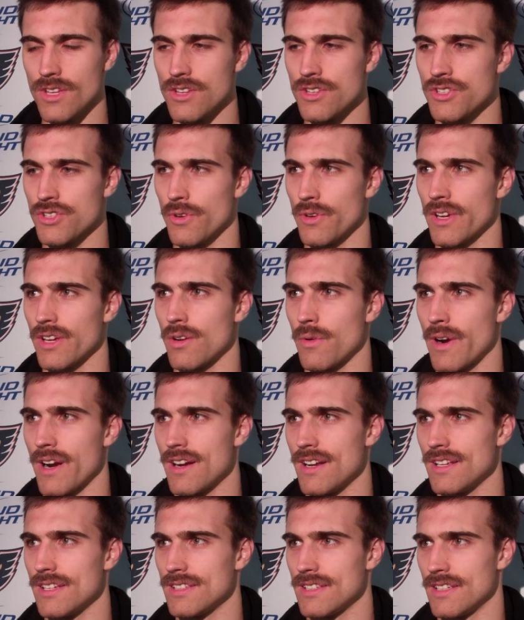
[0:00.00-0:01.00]
showing good
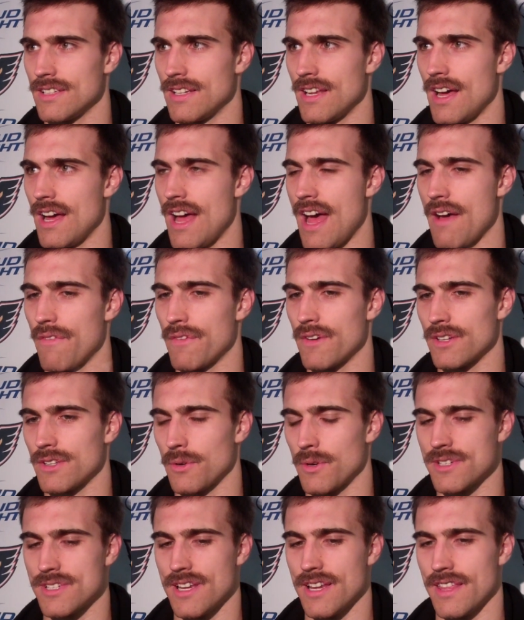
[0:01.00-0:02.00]
awareness and uh, effort
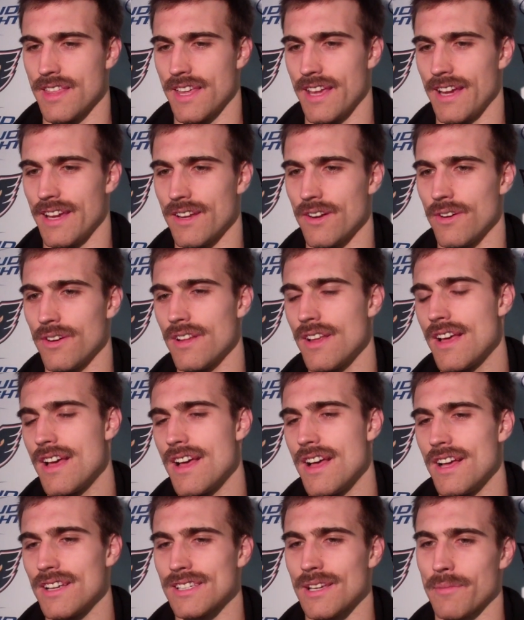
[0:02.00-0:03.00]
towards anything. You know,
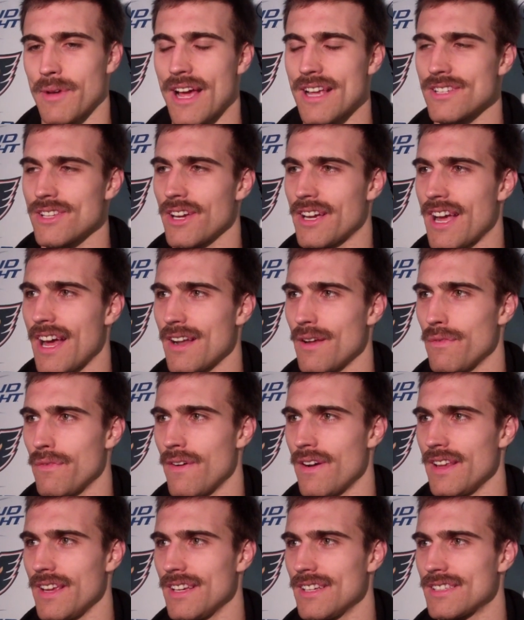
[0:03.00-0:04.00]
some guys look kind of
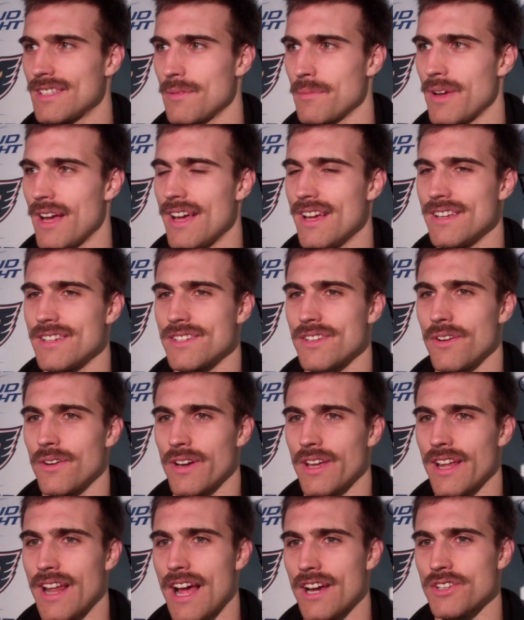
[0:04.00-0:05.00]
funny, some guys you know
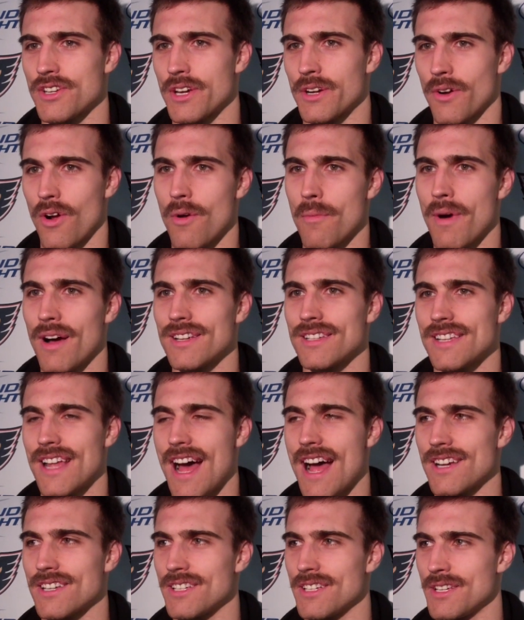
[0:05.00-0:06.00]
can actually grow
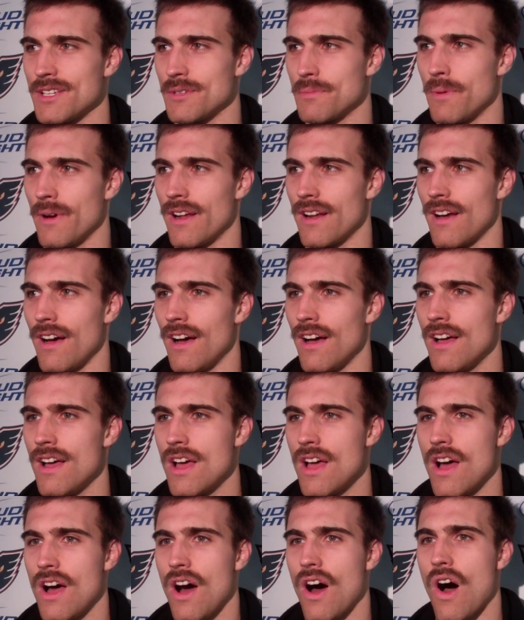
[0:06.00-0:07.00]
mustaches, but
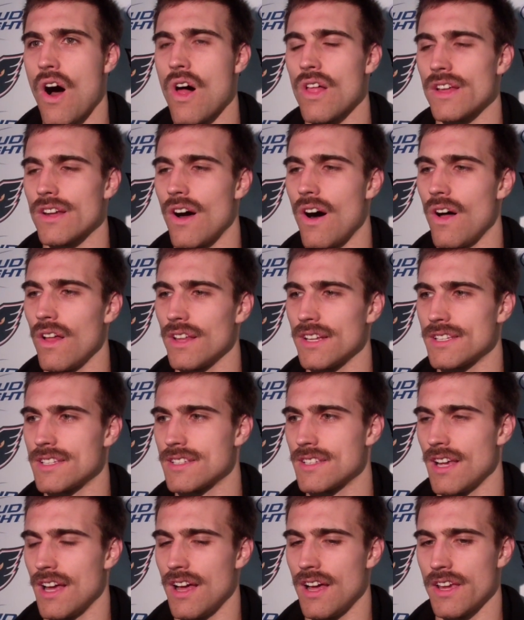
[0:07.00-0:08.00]
uh, all in all,
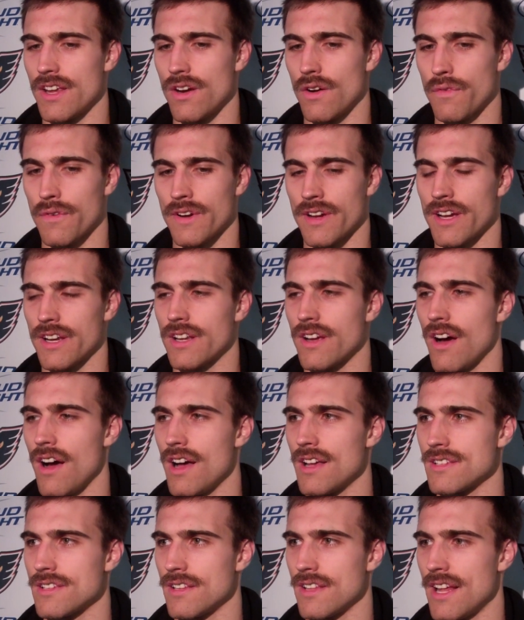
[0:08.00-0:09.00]
it's uh, you know for a good
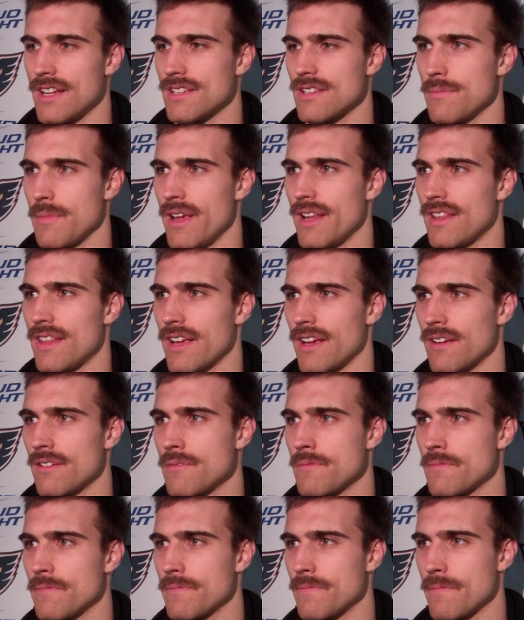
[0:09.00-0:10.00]
cause, and that's the main
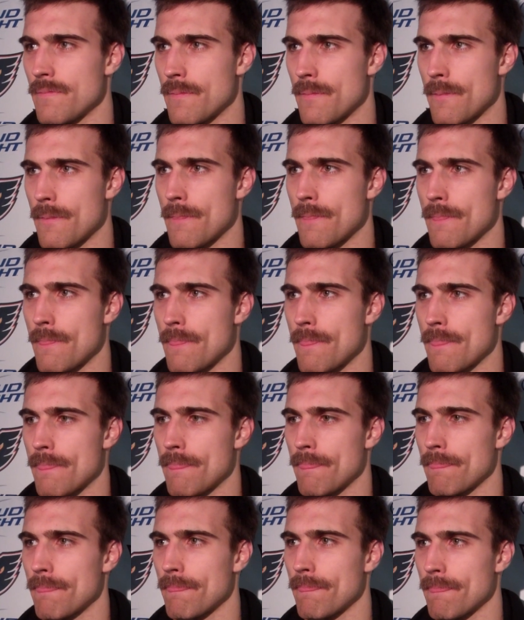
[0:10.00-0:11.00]
thing. Any
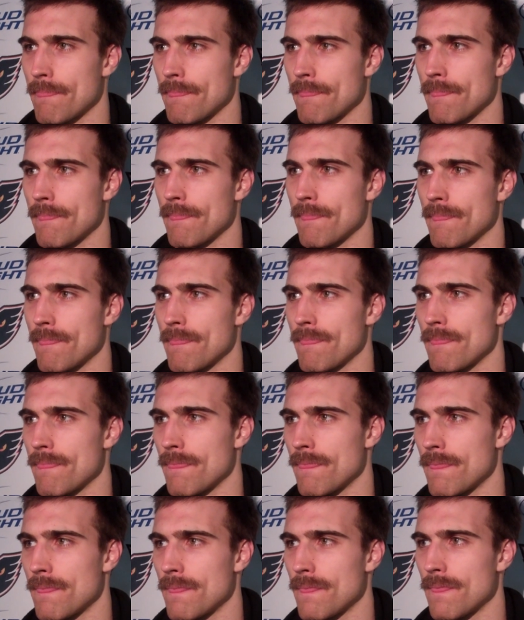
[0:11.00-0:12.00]
specific reason
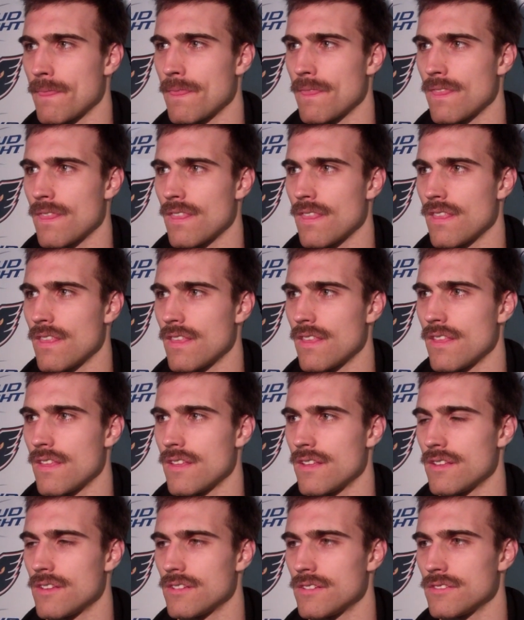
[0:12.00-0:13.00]
you had the,
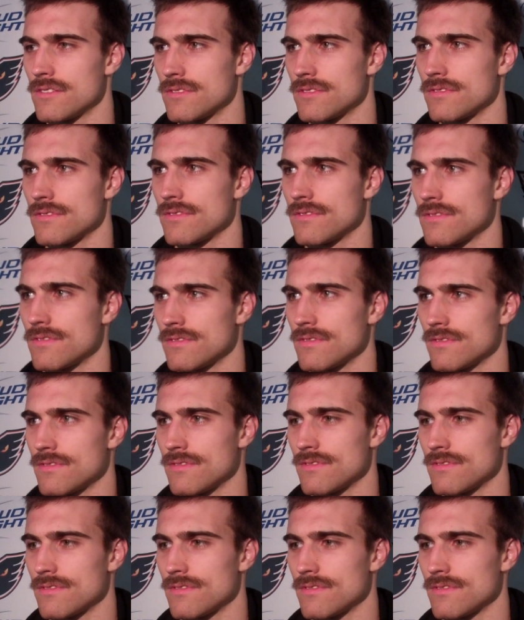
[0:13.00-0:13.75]
the foresight to get